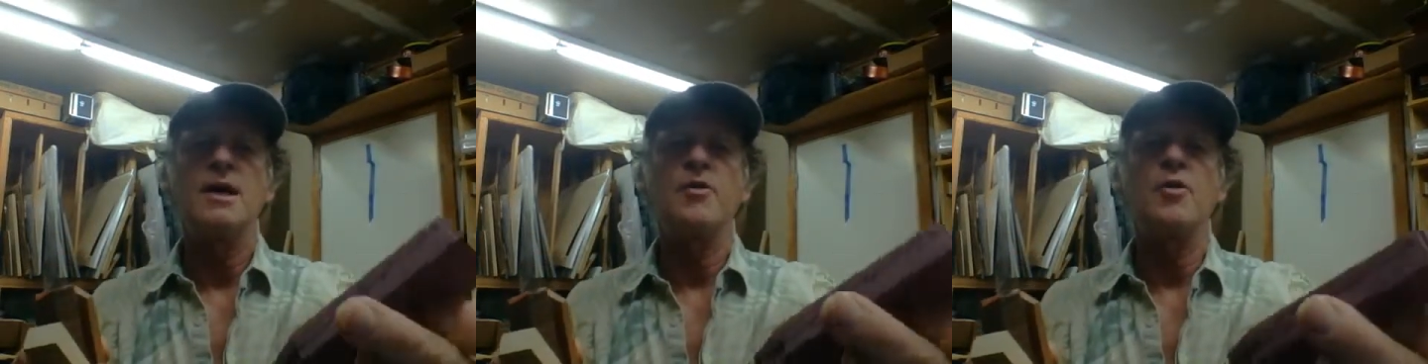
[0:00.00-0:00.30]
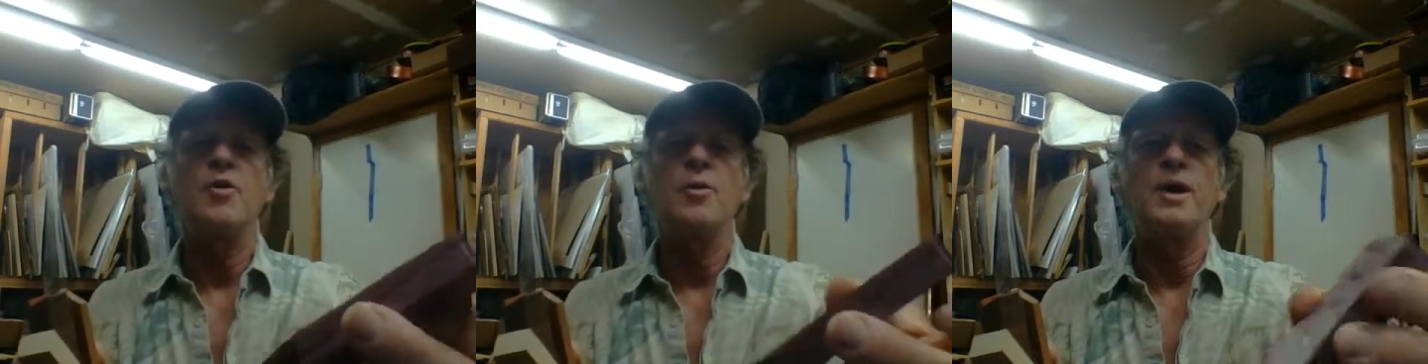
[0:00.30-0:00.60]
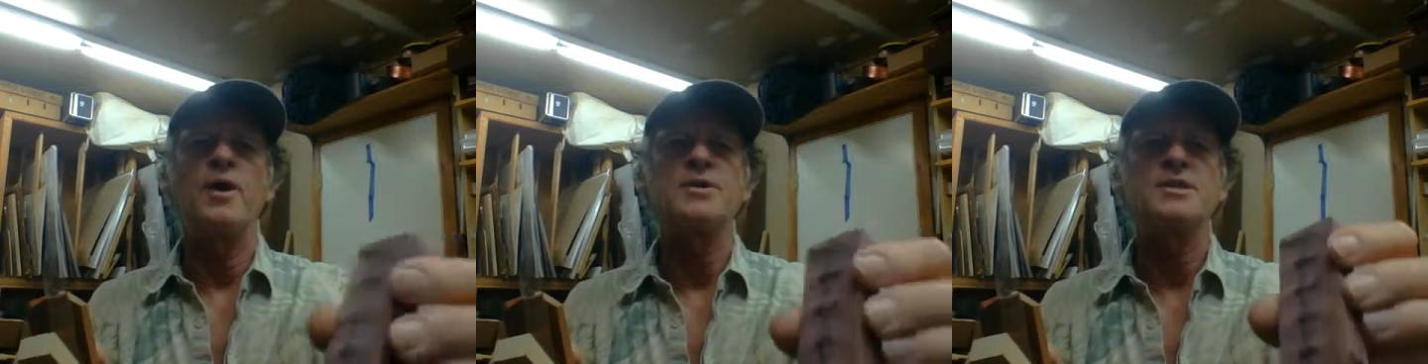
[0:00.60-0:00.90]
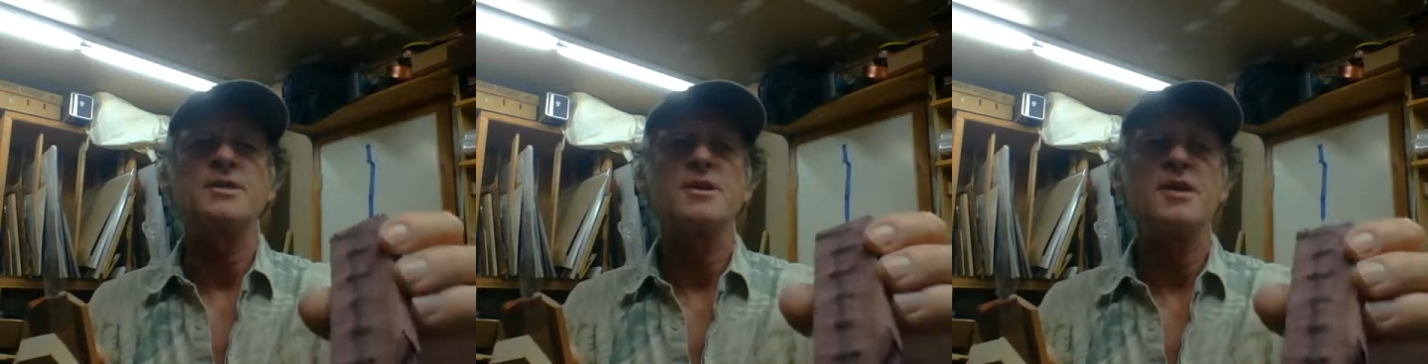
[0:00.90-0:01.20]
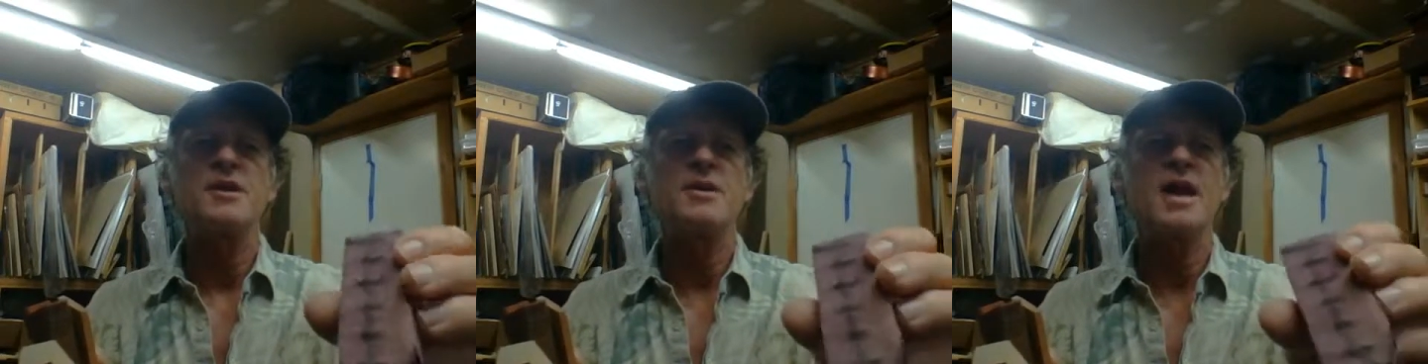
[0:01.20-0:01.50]
I don't know what else.
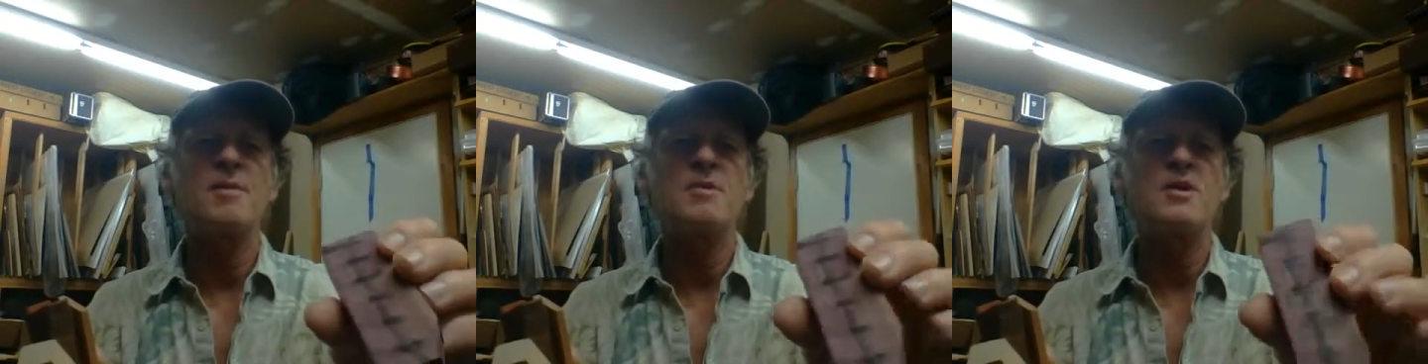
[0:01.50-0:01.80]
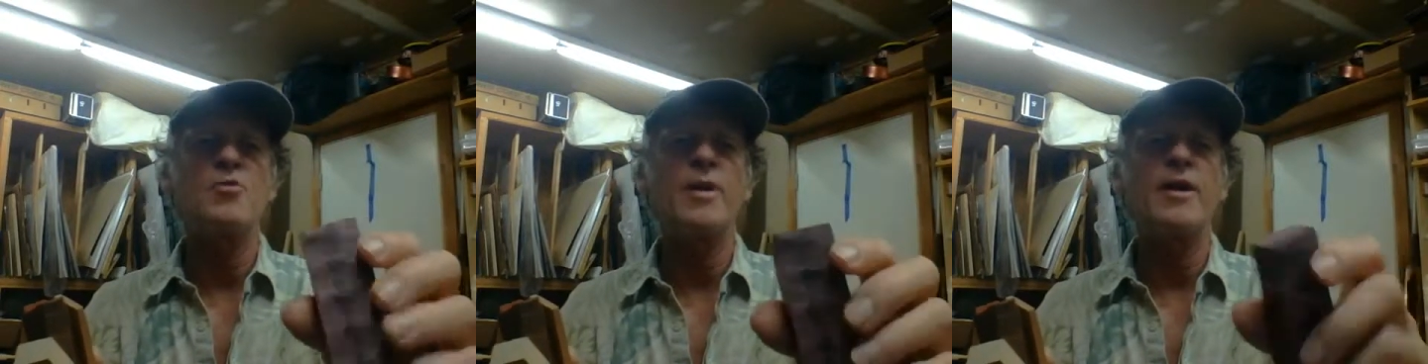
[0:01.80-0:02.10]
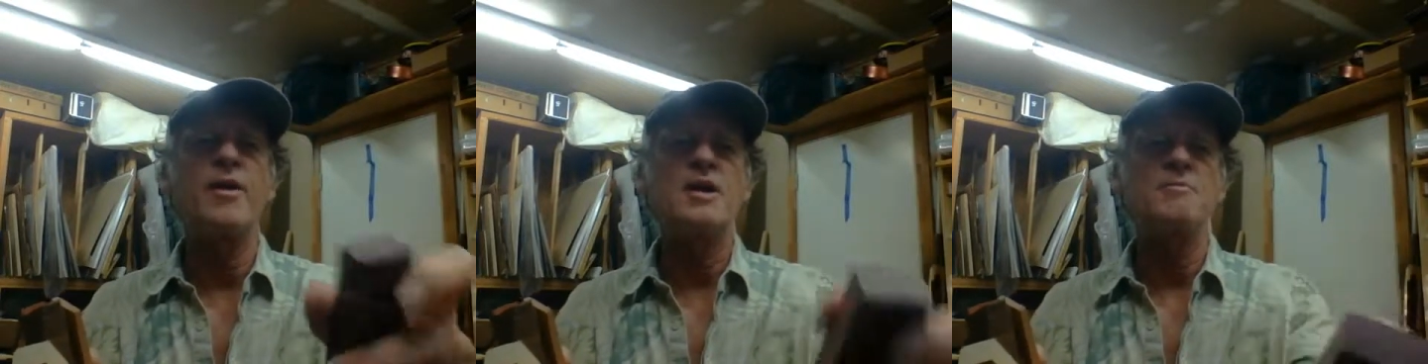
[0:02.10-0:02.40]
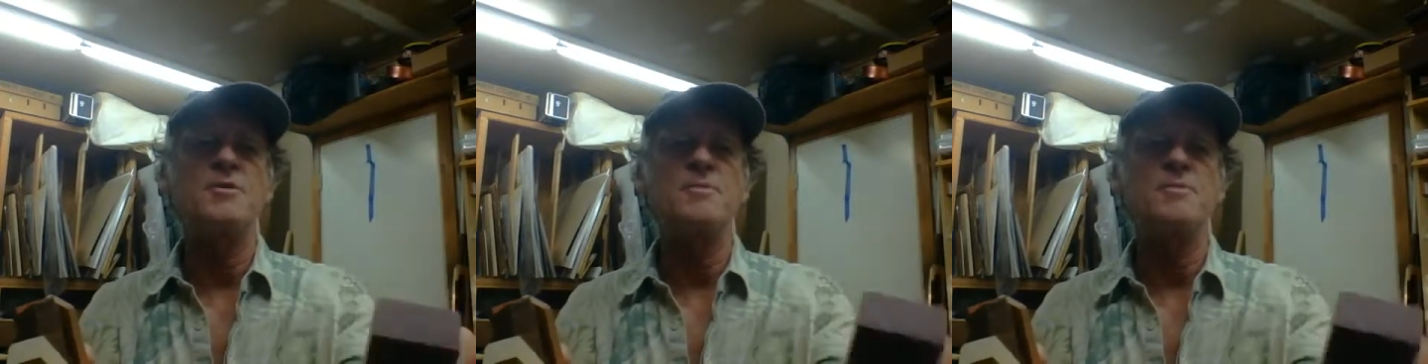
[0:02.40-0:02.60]
You got to be wary.